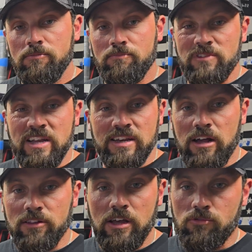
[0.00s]

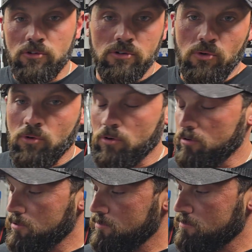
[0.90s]
takedown lever, or
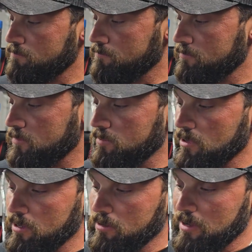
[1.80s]

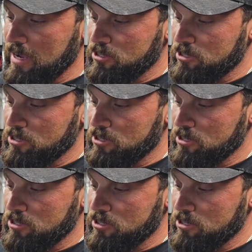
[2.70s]
I